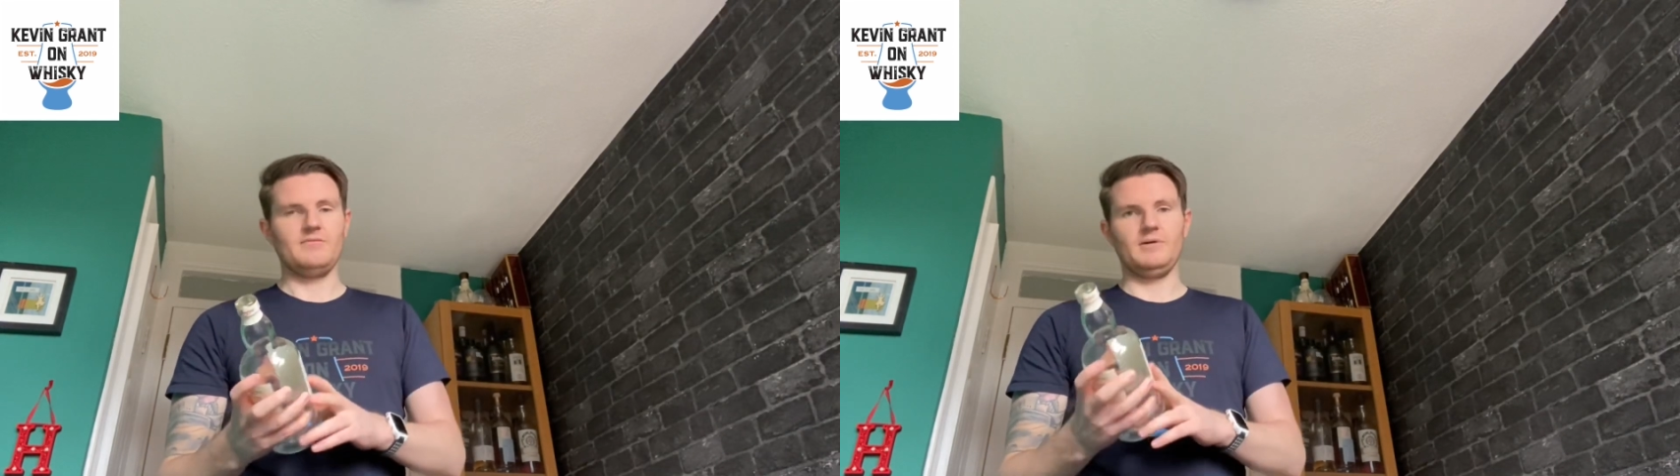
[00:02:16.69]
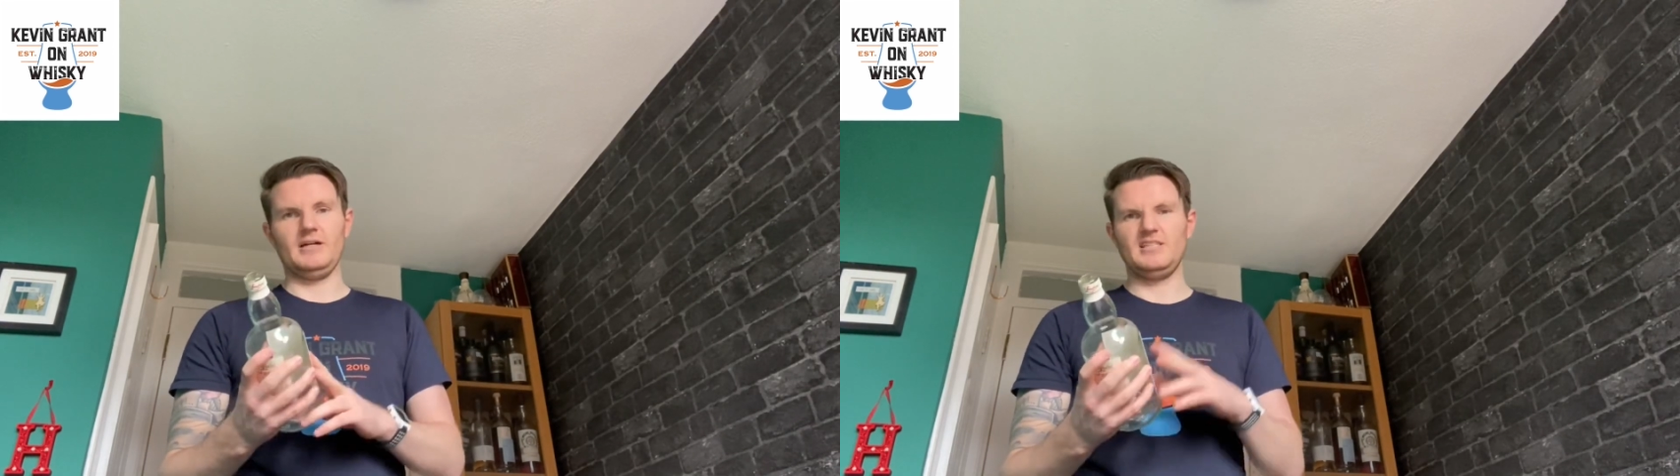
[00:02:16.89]

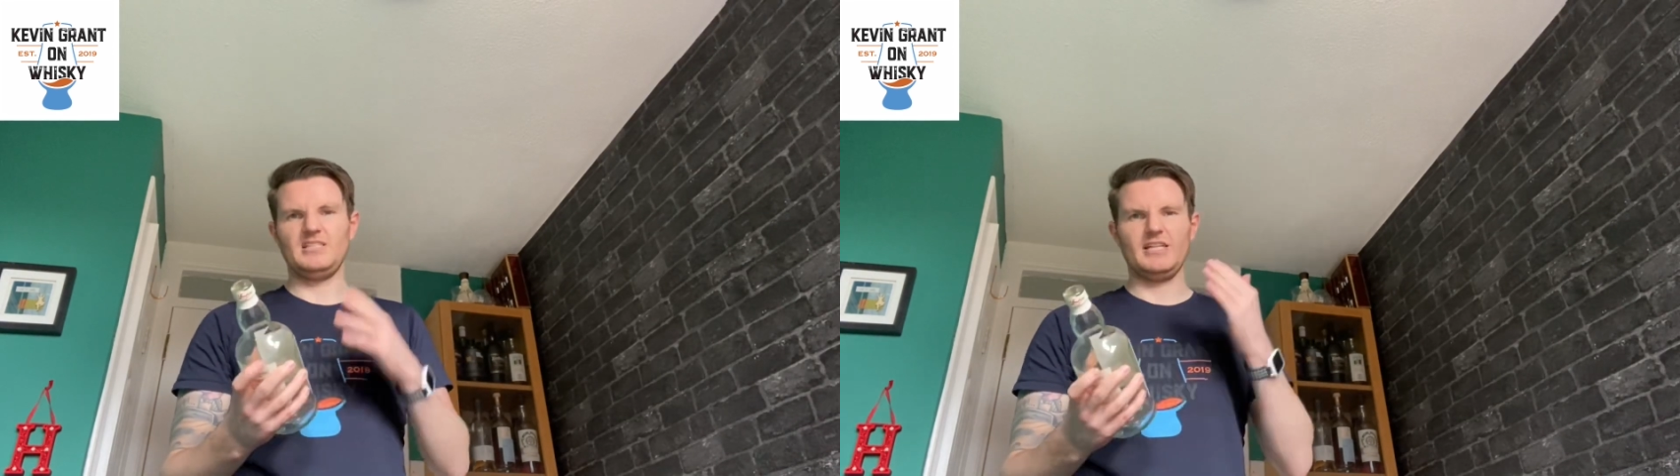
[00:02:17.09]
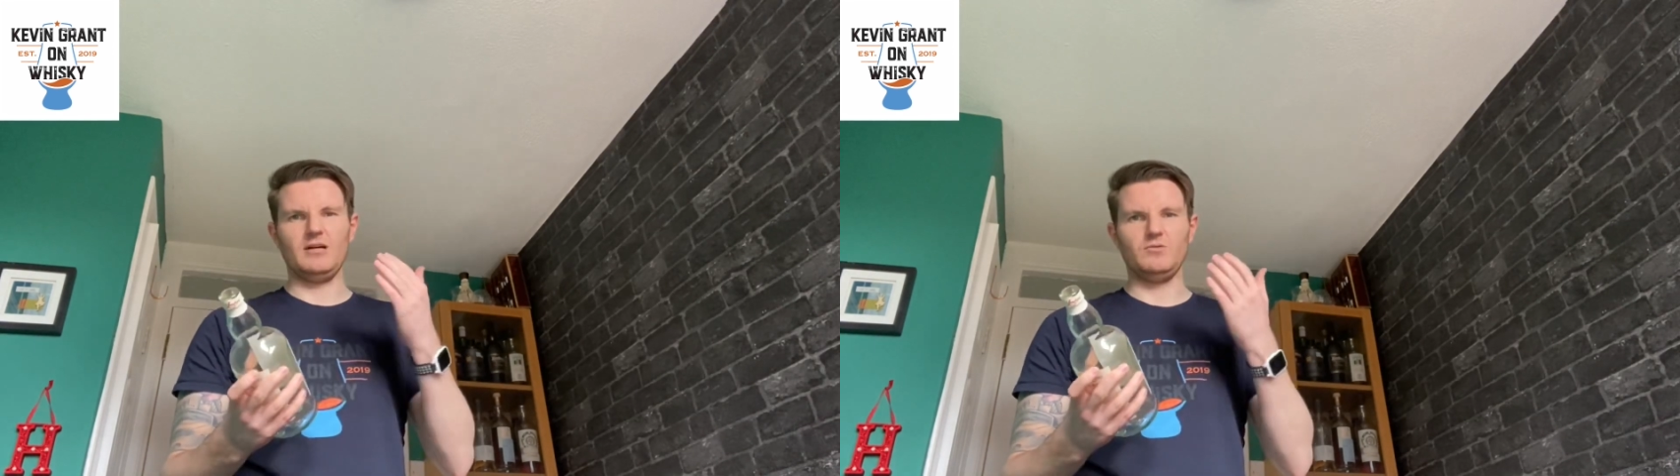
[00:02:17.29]
but it's
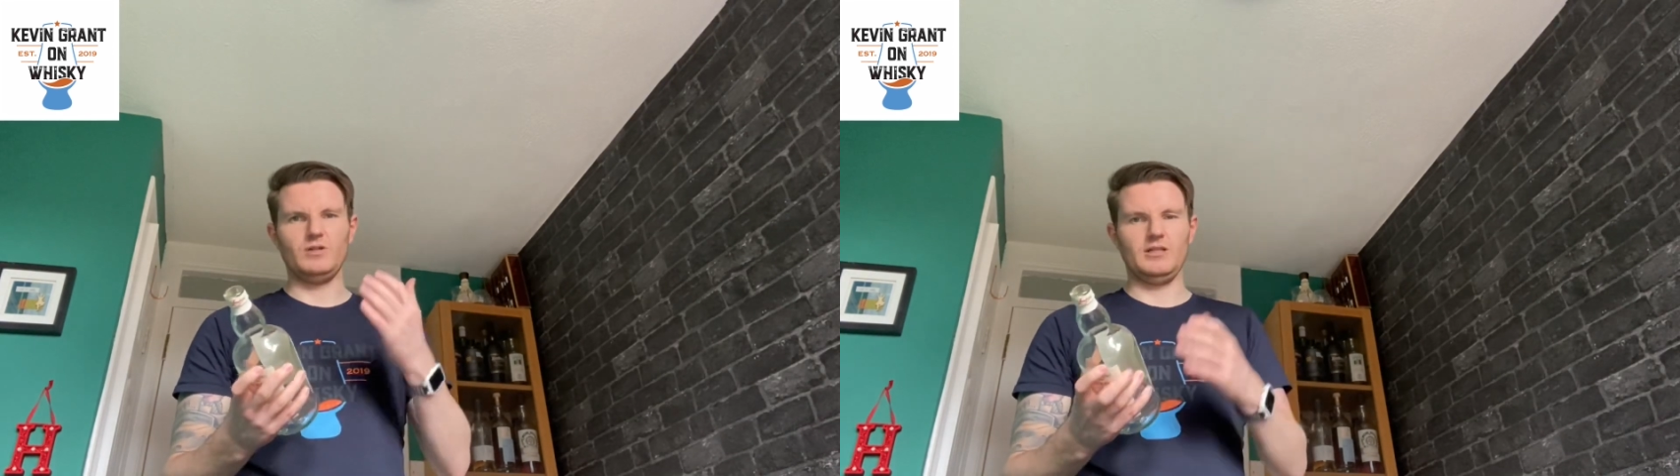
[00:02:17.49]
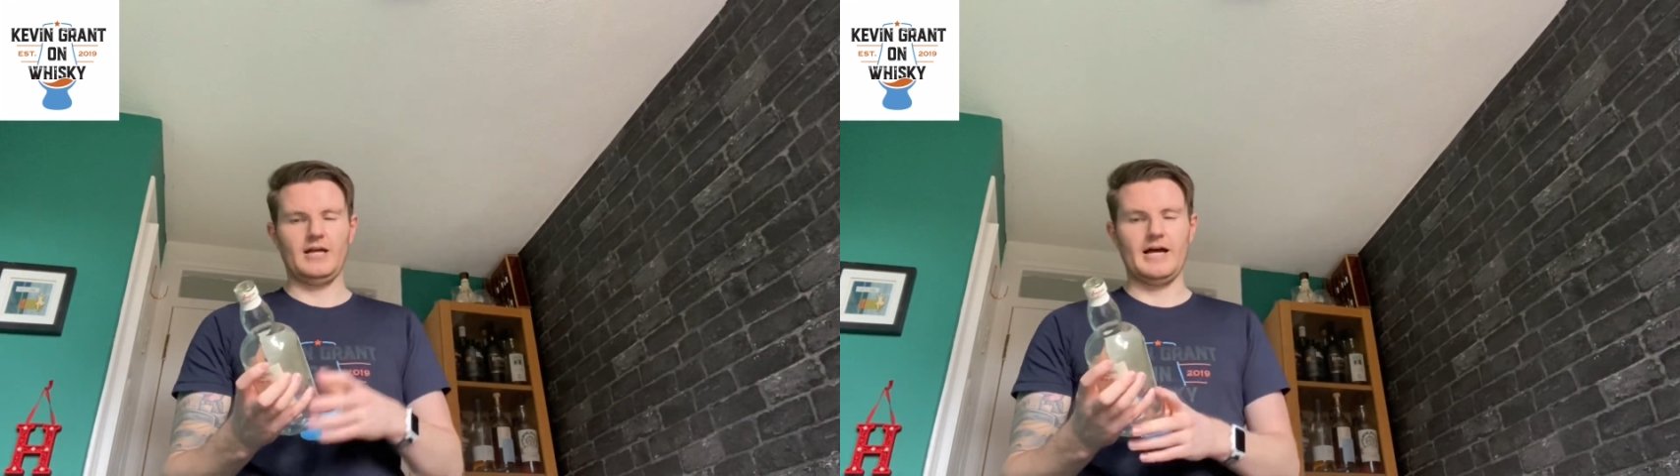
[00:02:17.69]
still
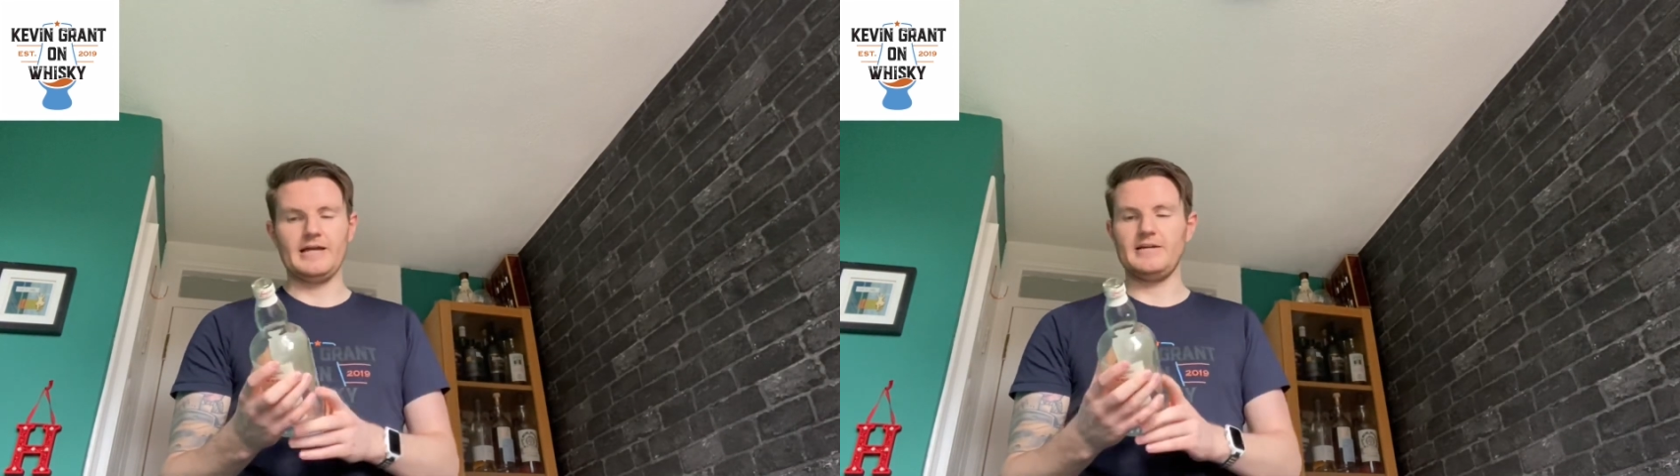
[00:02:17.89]
really high